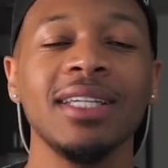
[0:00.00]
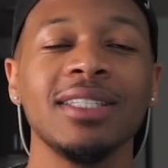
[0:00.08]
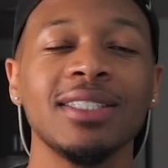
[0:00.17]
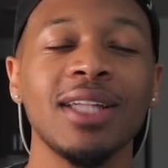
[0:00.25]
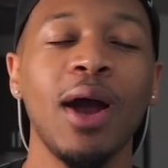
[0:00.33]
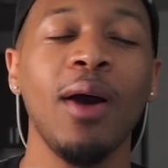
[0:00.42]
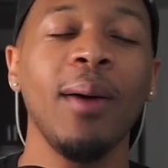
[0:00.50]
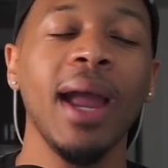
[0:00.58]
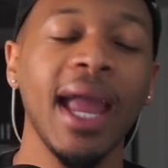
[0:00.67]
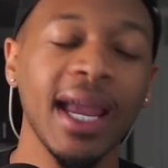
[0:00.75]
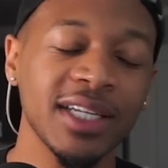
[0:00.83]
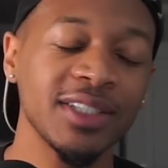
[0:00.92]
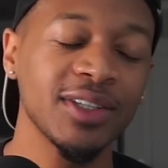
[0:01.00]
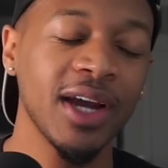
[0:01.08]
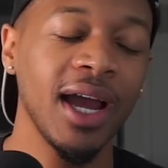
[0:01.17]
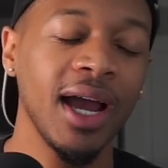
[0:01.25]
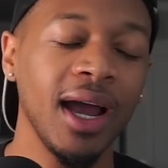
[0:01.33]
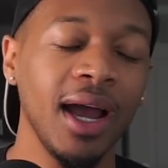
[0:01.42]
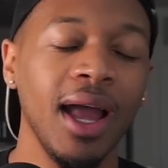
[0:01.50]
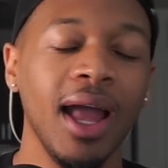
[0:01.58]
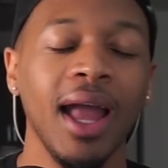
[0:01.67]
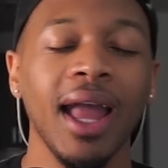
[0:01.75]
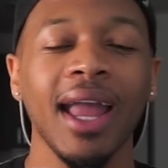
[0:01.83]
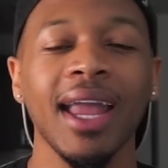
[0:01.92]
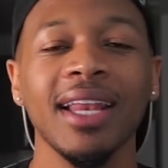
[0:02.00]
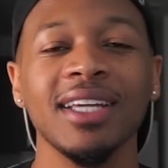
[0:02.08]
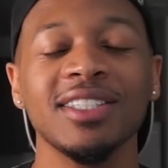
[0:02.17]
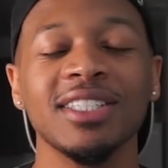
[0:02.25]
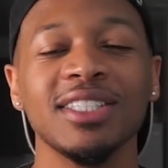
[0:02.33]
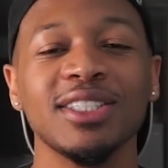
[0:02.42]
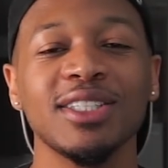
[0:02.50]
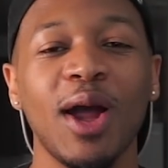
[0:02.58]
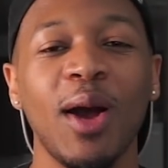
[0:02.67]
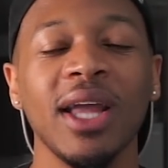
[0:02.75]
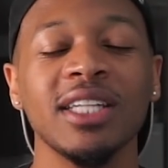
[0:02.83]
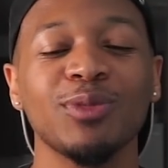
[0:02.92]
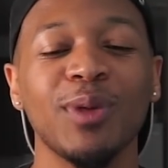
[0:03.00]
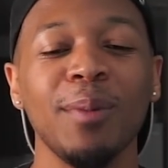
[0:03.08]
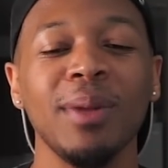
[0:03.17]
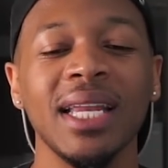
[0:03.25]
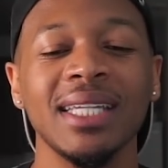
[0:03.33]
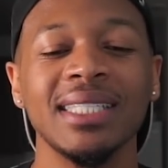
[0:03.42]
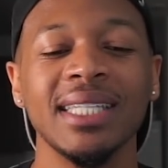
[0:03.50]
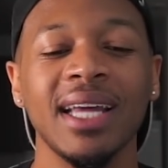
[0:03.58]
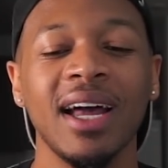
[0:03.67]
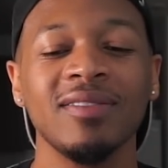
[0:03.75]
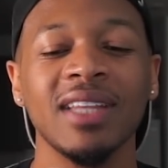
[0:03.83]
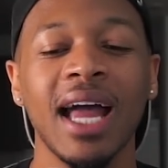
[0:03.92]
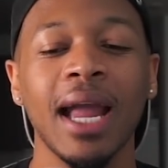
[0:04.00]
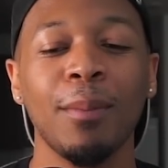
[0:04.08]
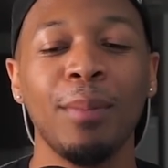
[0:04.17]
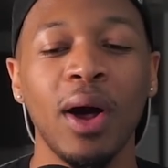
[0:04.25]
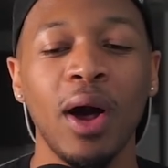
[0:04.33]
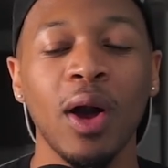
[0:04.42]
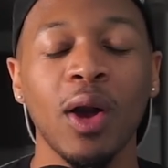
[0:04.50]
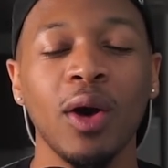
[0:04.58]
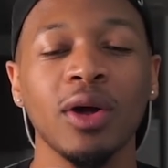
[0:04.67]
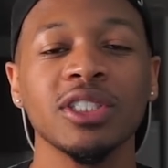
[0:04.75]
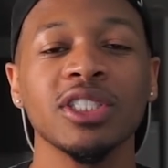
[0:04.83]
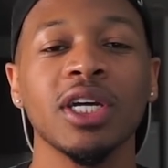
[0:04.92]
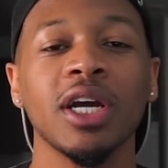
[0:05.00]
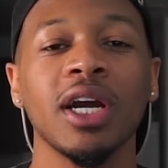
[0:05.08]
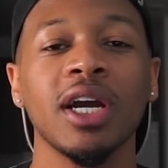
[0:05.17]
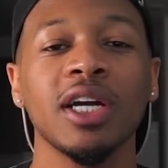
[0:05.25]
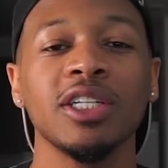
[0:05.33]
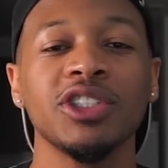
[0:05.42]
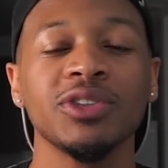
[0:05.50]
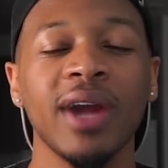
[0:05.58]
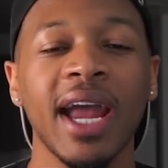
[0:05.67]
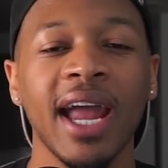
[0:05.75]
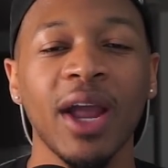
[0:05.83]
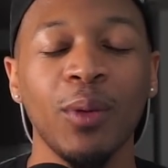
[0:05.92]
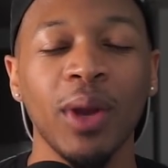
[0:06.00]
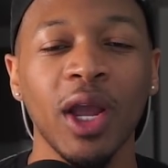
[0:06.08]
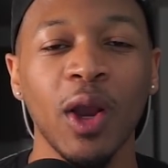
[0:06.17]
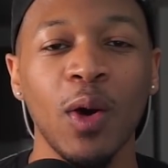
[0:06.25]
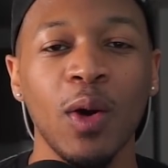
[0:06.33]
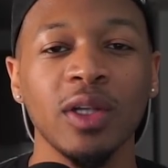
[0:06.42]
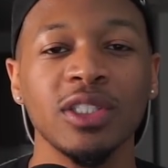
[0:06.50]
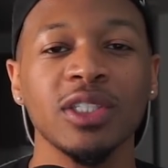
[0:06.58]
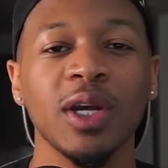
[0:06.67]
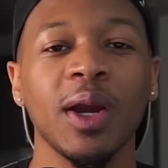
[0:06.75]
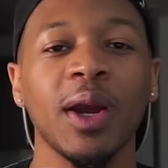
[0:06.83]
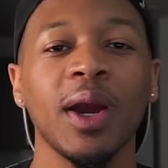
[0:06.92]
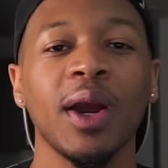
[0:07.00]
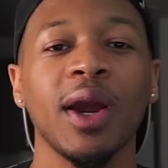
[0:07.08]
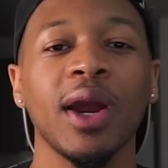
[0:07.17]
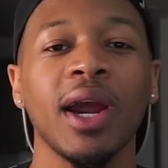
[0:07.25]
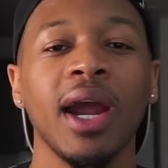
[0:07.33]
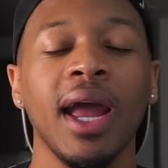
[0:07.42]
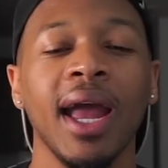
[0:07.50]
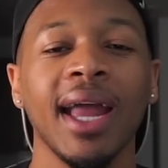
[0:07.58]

so extra. It is just so, it's reminiscent of like ball culture, drag queen culture,